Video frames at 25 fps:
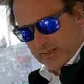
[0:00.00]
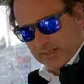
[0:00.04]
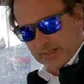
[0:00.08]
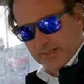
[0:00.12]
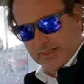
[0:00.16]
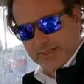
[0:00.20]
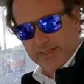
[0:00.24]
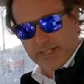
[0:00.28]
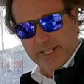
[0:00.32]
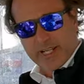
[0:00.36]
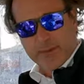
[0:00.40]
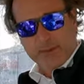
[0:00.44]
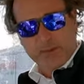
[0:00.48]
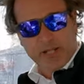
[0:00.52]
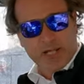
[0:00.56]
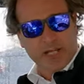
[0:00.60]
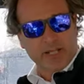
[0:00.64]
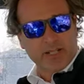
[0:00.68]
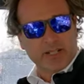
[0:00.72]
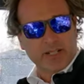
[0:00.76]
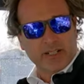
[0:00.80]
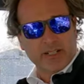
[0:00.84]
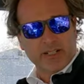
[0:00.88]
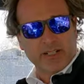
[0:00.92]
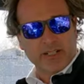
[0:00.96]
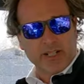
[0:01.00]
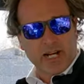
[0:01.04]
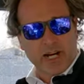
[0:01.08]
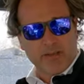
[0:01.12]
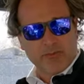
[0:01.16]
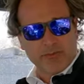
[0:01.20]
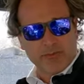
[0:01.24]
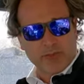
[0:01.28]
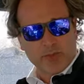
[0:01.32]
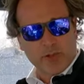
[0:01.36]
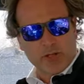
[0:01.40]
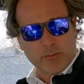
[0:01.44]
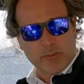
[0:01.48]
Same like uh,
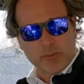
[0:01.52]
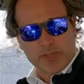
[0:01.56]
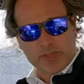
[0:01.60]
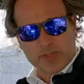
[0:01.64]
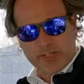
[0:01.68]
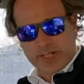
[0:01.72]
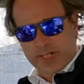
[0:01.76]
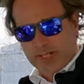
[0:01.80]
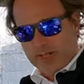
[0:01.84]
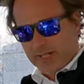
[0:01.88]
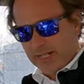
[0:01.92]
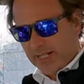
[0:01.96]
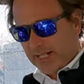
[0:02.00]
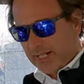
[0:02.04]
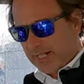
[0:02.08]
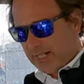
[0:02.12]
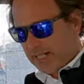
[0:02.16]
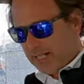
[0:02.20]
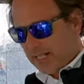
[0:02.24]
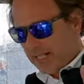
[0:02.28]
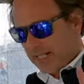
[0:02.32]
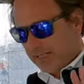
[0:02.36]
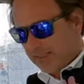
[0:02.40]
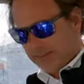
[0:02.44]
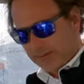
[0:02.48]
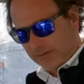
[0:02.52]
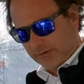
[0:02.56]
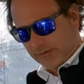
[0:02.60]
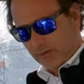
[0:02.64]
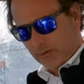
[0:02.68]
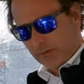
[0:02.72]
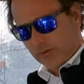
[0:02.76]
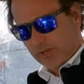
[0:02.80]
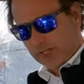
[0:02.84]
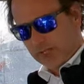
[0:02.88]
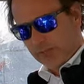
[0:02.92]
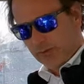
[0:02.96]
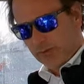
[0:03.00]
aft cockpit area, the
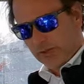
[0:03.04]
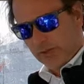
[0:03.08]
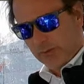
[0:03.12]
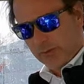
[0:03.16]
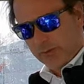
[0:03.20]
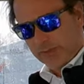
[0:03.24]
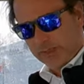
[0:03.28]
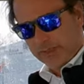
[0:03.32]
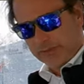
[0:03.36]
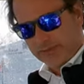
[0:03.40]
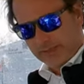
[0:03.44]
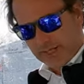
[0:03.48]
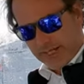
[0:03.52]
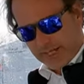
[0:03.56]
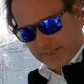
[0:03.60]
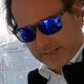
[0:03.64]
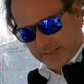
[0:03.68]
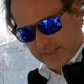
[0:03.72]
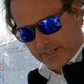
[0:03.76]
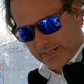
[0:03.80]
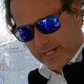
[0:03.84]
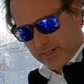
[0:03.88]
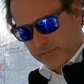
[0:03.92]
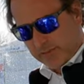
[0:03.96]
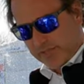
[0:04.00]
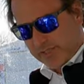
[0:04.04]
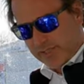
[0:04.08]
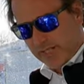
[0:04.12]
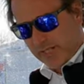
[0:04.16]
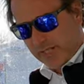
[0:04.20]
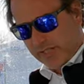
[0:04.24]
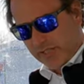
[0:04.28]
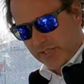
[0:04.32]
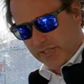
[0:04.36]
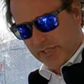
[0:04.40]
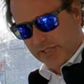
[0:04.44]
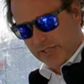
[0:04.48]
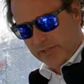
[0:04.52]
forward cockpit and the helm
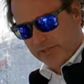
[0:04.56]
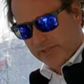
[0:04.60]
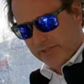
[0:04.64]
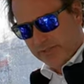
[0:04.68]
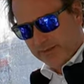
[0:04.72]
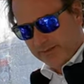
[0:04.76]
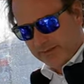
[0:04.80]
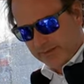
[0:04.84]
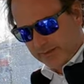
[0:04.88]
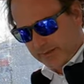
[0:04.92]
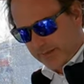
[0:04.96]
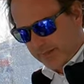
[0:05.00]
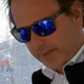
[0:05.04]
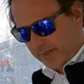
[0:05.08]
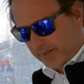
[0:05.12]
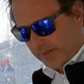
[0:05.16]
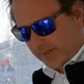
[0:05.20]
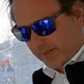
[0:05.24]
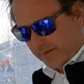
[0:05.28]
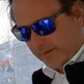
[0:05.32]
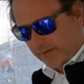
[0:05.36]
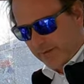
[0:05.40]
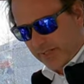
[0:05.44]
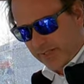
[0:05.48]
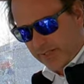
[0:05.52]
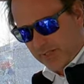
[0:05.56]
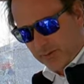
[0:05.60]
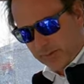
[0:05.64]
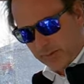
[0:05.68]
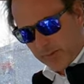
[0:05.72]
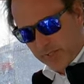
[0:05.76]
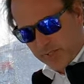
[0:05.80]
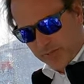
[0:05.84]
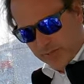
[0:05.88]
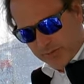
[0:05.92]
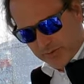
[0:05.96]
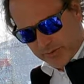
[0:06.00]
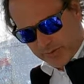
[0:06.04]
station. Very
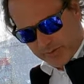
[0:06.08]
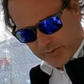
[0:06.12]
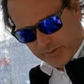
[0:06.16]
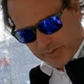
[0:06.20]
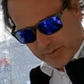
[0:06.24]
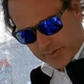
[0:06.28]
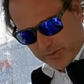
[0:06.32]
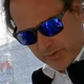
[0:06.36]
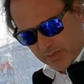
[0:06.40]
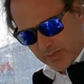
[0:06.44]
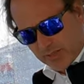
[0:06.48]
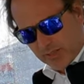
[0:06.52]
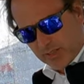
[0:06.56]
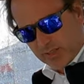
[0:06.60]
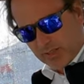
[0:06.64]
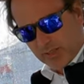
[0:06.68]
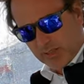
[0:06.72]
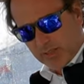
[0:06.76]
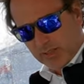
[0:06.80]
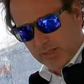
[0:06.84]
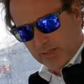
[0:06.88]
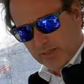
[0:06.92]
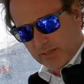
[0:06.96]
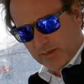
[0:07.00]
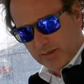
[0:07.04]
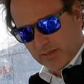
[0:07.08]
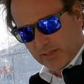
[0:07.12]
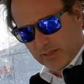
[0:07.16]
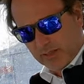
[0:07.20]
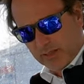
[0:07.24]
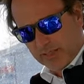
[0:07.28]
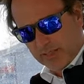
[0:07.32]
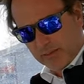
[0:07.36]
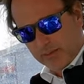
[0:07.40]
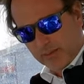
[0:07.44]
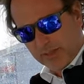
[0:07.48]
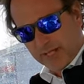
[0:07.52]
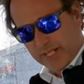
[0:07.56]
spacious
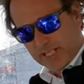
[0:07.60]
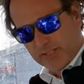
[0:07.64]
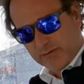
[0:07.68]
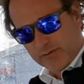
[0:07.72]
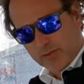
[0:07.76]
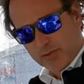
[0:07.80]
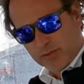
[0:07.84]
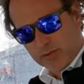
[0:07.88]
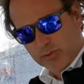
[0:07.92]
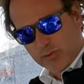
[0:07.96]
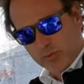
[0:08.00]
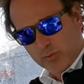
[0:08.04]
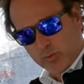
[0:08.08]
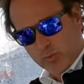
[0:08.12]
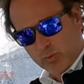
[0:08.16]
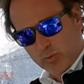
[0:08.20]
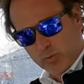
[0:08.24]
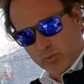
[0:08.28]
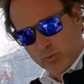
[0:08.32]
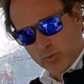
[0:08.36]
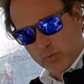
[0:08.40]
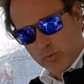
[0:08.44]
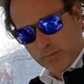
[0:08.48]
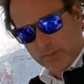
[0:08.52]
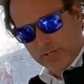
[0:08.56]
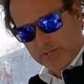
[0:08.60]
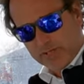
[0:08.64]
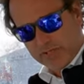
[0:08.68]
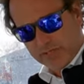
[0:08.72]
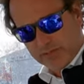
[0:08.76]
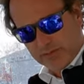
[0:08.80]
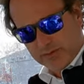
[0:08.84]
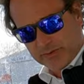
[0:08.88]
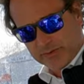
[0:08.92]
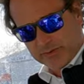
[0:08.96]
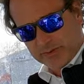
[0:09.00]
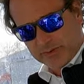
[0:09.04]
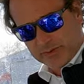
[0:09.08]
uh, place for two
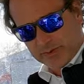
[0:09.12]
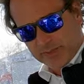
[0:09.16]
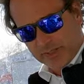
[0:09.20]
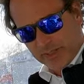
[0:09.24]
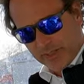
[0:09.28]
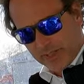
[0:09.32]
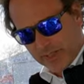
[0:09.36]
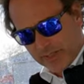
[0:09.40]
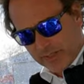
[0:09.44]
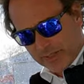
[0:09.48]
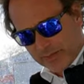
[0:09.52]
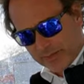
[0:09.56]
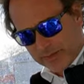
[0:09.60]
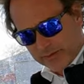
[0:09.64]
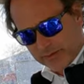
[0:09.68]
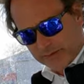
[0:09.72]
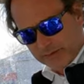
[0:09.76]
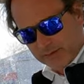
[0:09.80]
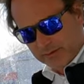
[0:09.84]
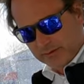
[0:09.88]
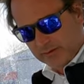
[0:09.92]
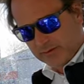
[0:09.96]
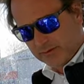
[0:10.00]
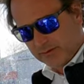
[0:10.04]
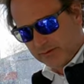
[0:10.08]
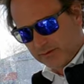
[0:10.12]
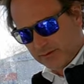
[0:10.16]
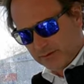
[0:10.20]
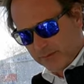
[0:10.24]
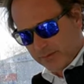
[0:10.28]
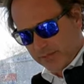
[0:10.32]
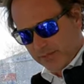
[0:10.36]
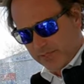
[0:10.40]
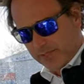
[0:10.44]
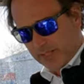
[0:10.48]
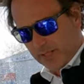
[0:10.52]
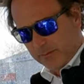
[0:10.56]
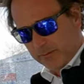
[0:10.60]
person here, for
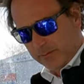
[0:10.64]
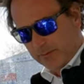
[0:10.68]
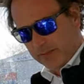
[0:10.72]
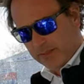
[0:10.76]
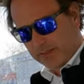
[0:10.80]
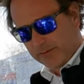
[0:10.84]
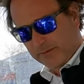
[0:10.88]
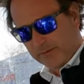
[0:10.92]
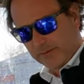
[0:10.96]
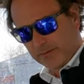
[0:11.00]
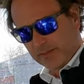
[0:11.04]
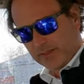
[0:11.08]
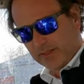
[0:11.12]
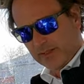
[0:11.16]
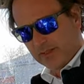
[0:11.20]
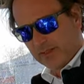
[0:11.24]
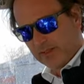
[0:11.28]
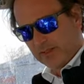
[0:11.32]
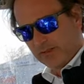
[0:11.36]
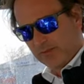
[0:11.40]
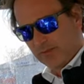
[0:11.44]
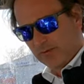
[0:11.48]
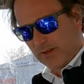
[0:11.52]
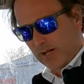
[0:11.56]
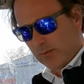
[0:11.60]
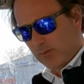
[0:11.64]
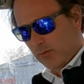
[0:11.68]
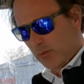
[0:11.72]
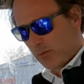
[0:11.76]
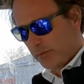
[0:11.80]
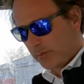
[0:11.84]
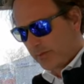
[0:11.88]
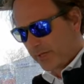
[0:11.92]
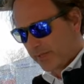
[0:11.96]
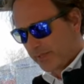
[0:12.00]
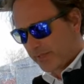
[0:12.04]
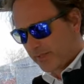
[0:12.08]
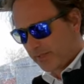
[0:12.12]
the skipper, one more
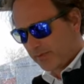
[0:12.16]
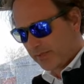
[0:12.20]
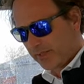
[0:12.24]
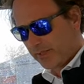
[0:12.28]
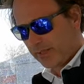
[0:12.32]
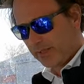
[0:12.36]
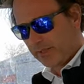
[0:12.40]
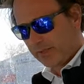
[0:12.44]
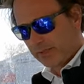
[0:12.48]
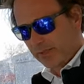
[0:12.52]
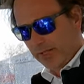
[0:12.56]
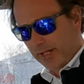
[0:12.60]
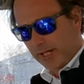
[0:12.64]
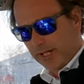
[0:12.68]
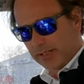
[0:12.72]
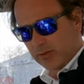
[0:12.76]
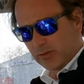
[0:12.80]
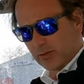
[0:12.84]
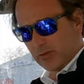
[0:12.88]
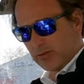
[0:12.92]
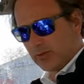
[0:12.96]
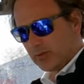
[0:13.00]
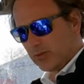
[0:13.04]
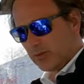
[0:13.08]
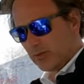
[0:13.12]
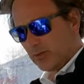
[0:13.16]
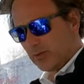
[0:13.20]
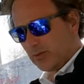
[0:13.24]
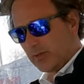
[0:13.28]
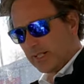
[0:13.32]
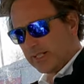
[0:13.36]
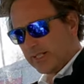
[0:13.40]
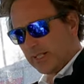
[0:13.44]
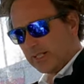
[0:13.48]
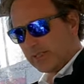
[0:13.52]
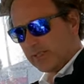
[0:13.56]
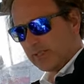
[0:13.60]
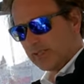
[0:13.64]
person here, and also
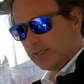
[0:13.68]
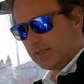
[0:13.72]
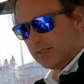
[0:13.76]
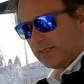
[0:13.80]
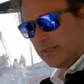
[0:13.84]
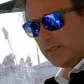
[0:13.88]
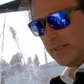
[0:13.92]
another